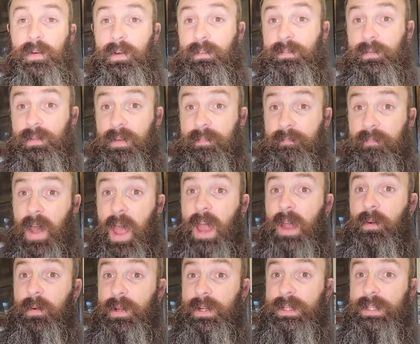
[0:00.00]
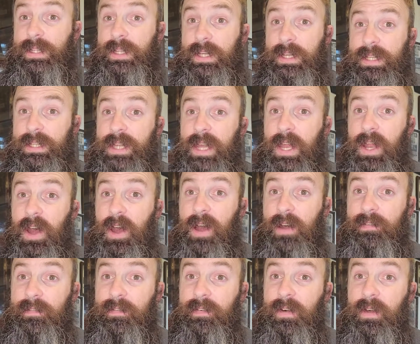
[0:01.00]
those were the fireworks they set
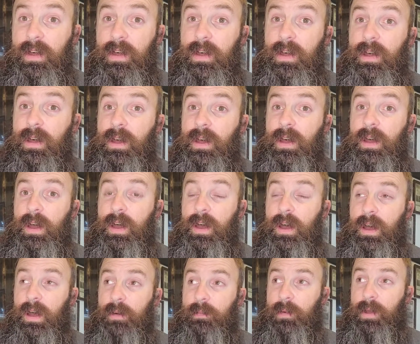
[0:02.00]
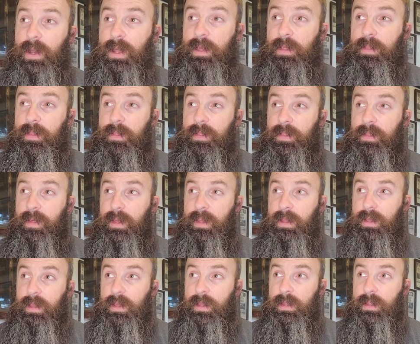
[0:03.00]
off. And I
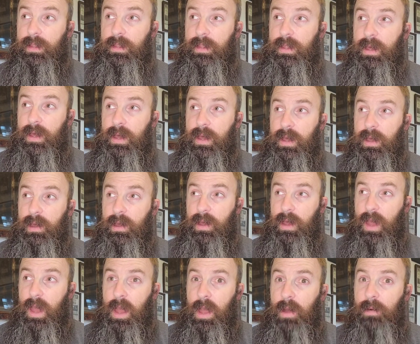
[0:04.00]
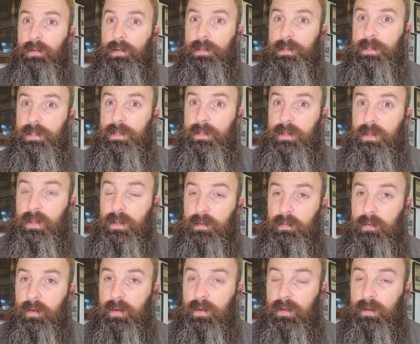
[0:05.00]
think the owls
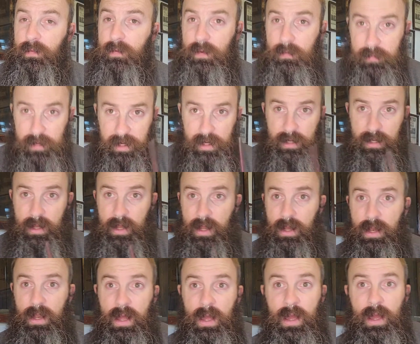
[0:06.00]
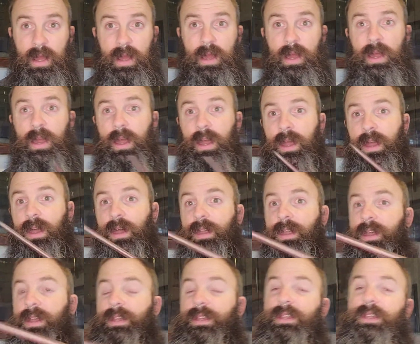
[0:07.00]
were being done,
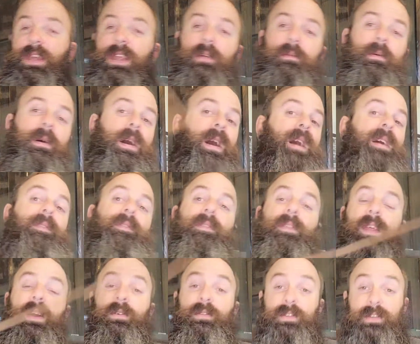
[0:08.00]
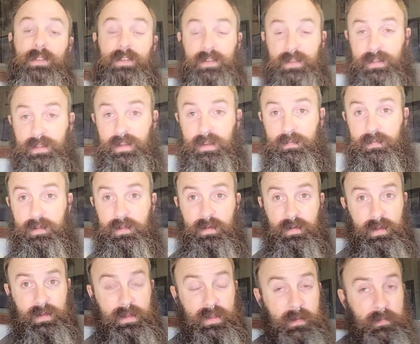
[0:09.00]
and they set them off, and that was to disturb
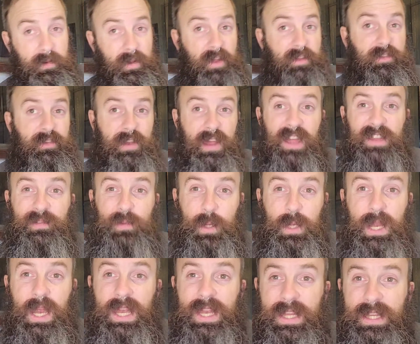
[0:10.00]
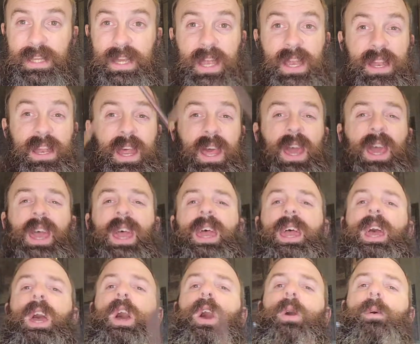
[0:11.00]
Dolores Umbridge, and that's when they decided,
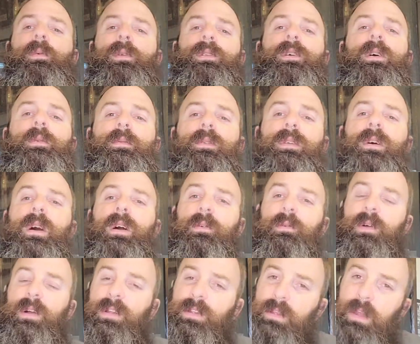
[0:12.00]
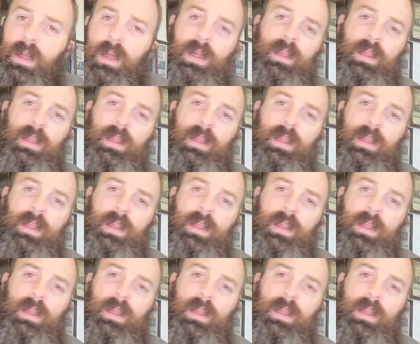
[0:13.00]
hey, we're done with Hogwarts.